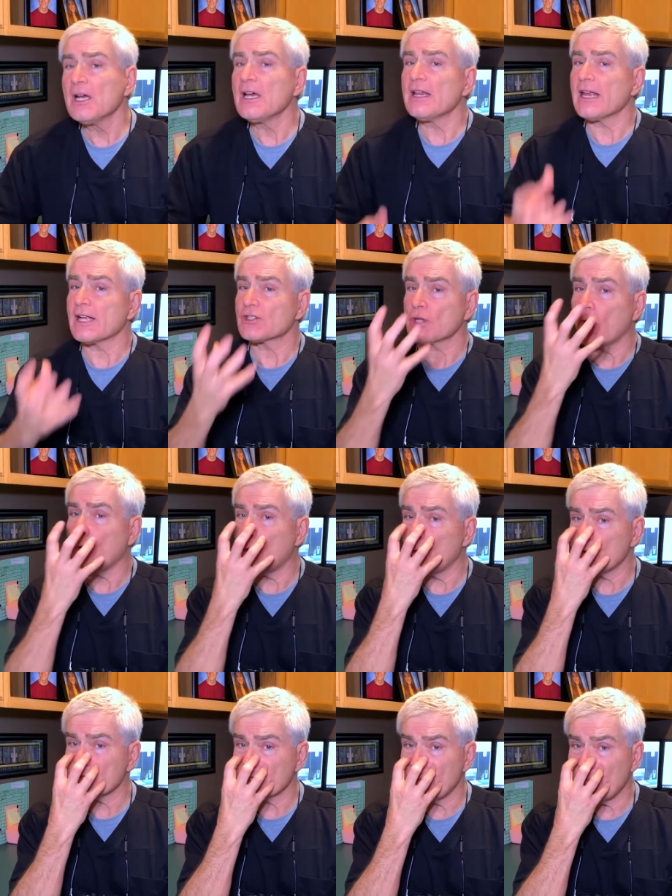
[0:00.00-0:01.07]
That's a
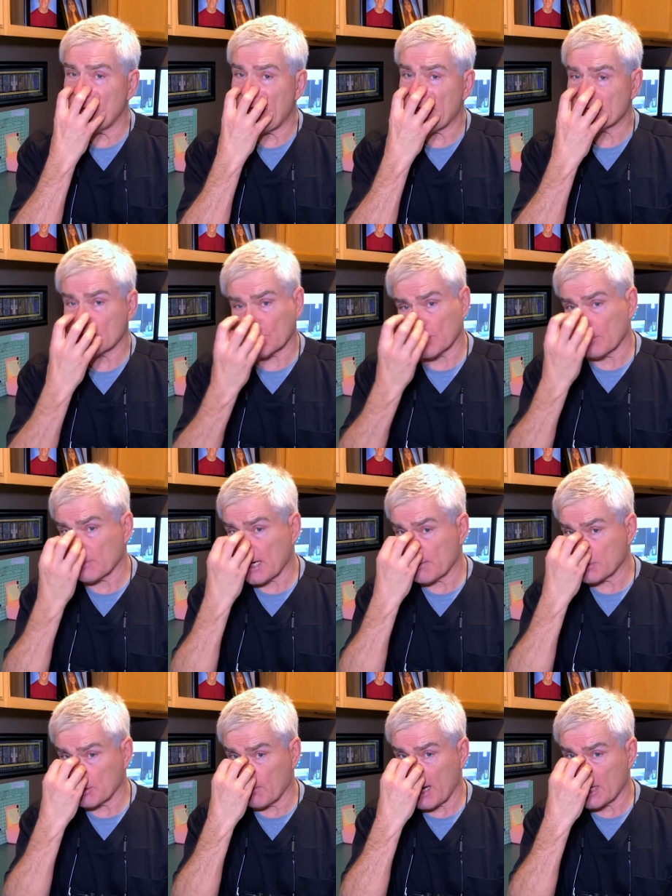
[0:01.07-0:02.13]
hose and a mask.
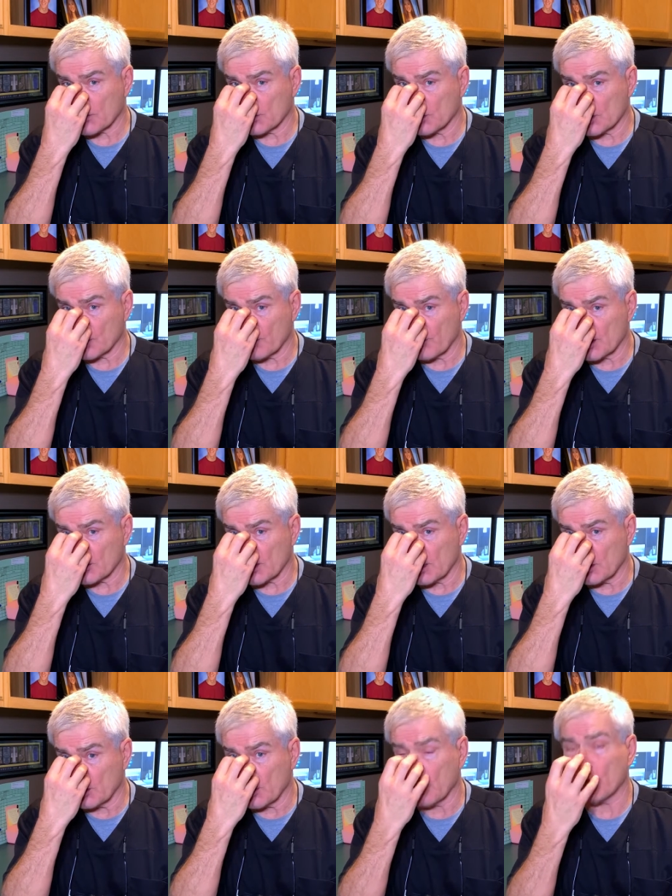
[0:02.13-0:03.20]
Sometimes the mask just fits on
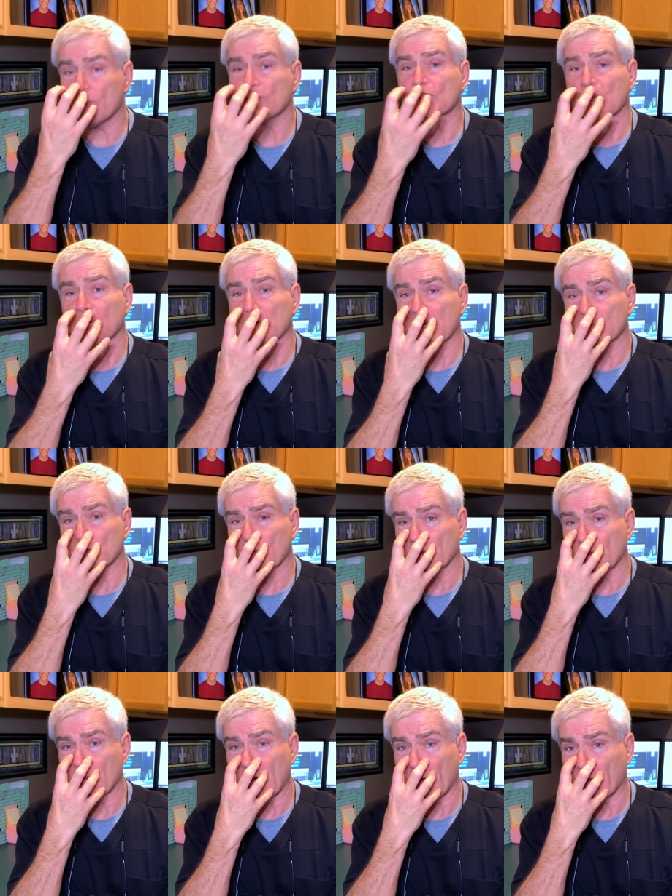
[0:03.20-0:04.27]
the nose, sometimes over
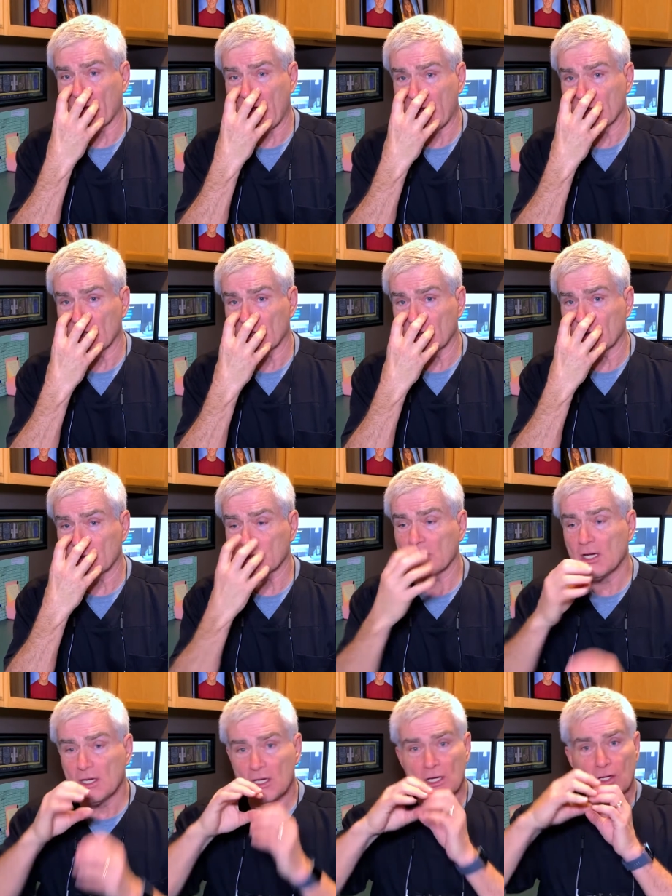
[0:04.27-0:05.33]
the mouth and the nose.
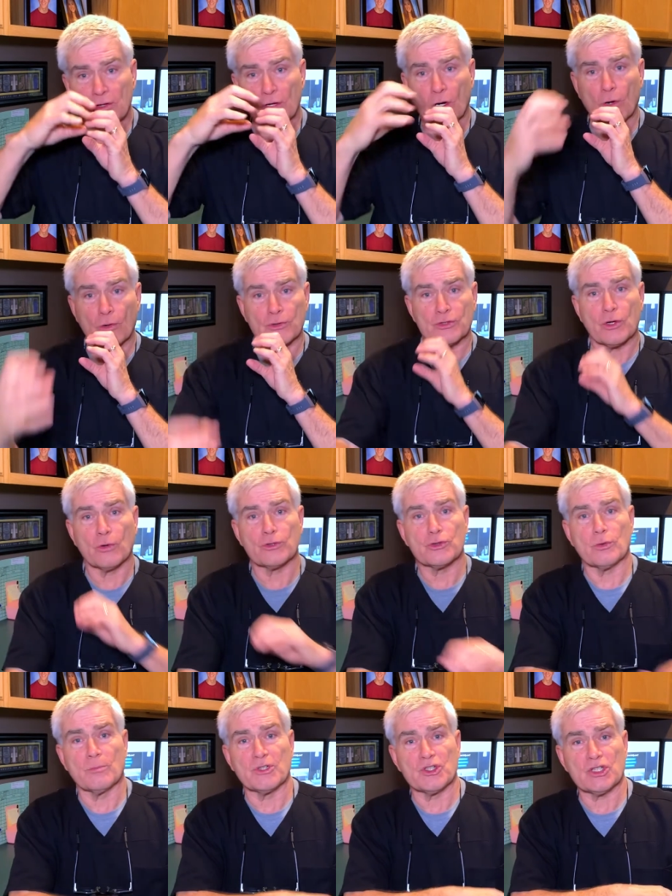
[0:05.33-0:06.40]
The hose goes
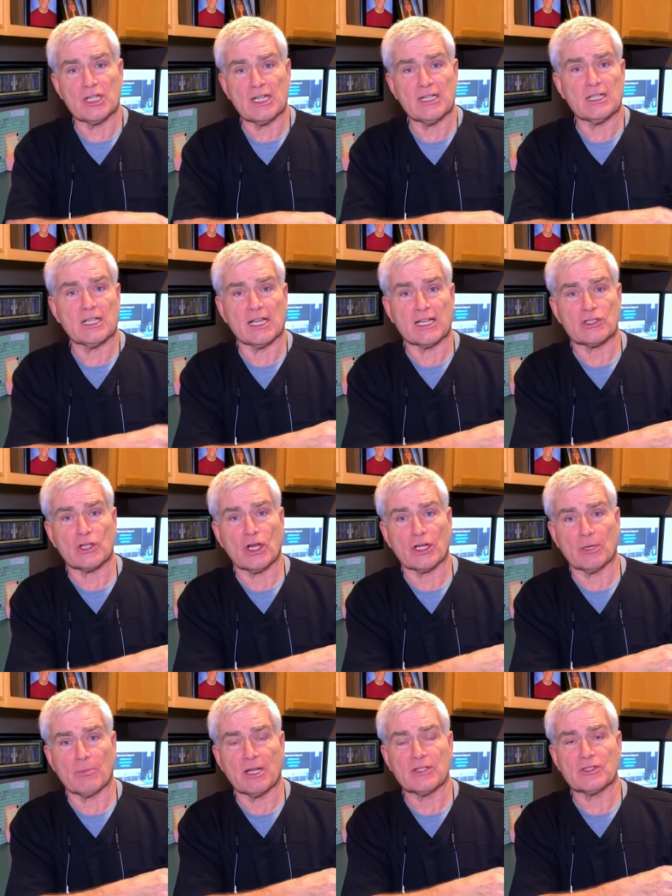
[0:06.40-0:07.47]
to a machine that lays along
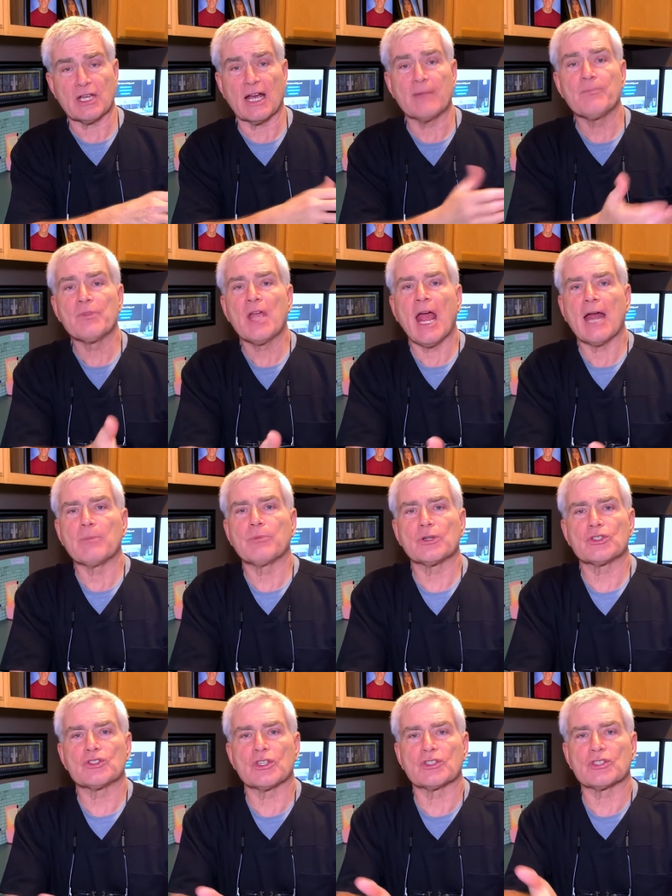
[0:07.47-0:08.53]
your bedside and
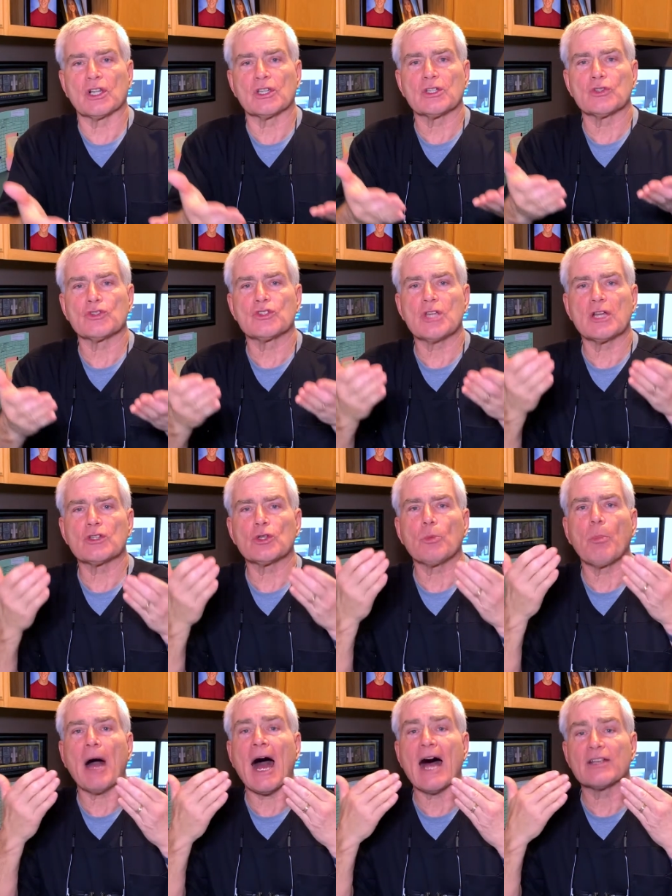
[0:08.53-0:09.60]
puts just a little gentle
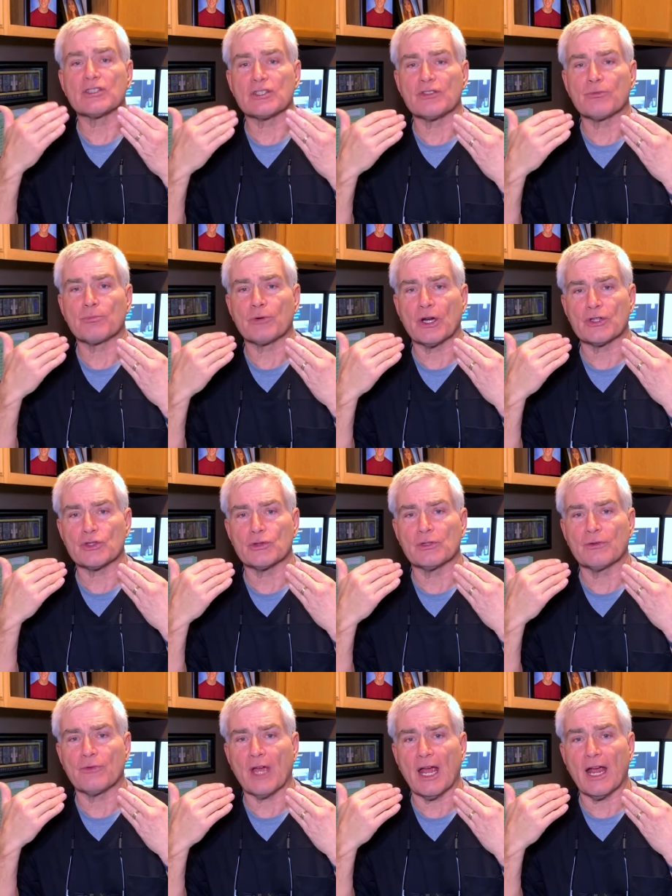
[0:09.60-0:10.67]
positive pressure
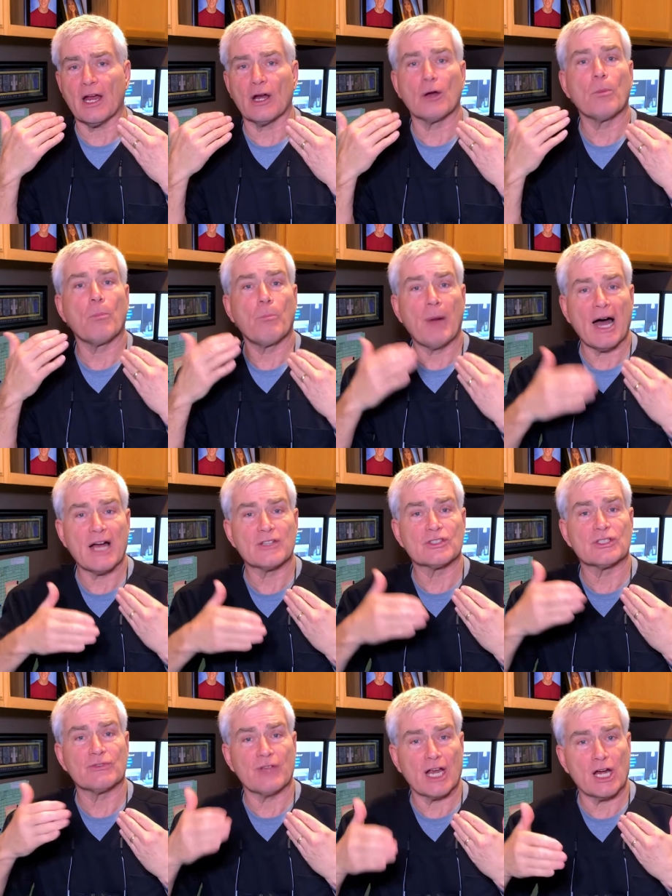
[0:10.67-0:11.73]
of air,
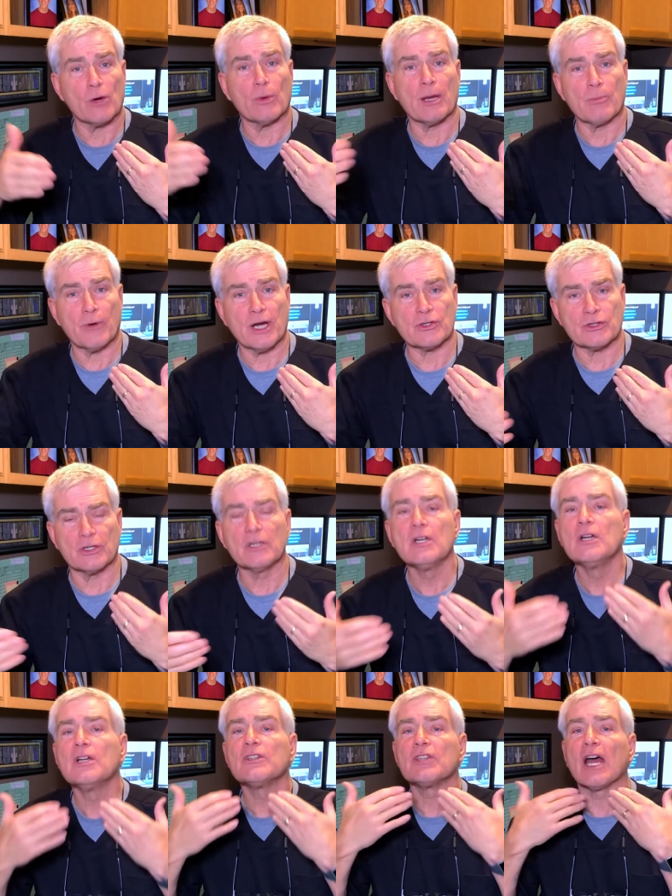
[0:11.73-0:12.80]
positive airway pressure,
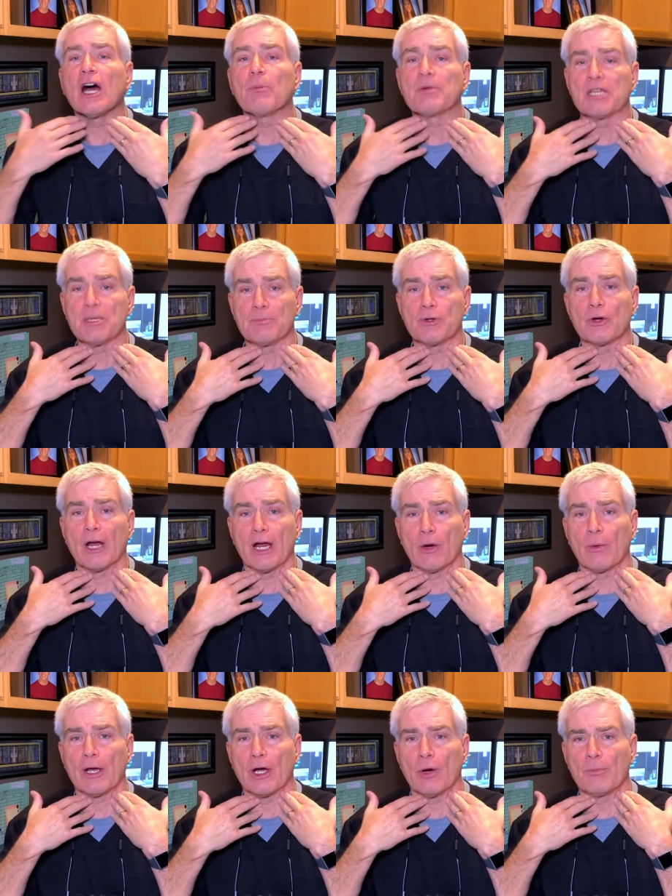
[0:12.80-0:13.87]
to help keep your
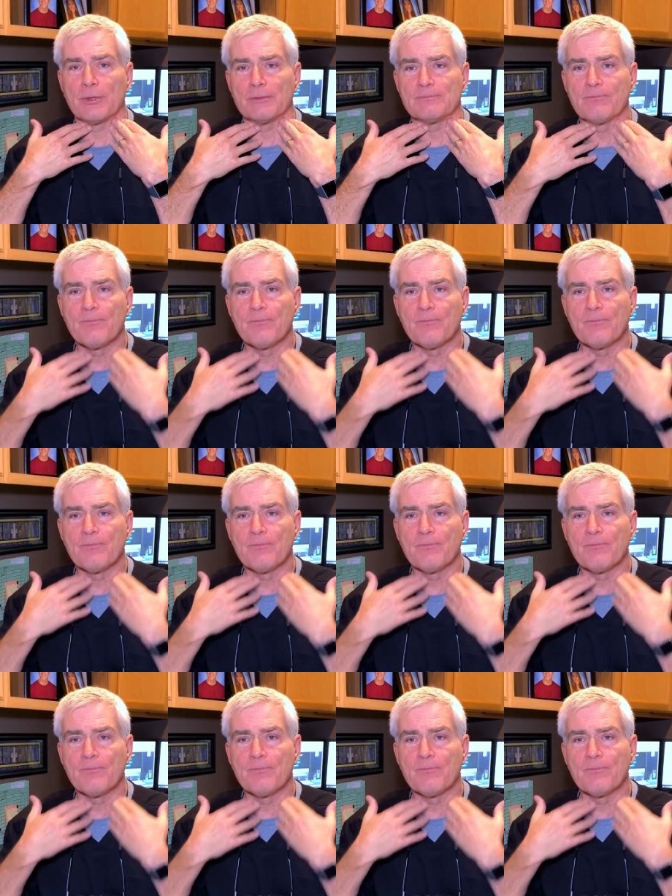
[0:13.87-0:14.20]
airway open.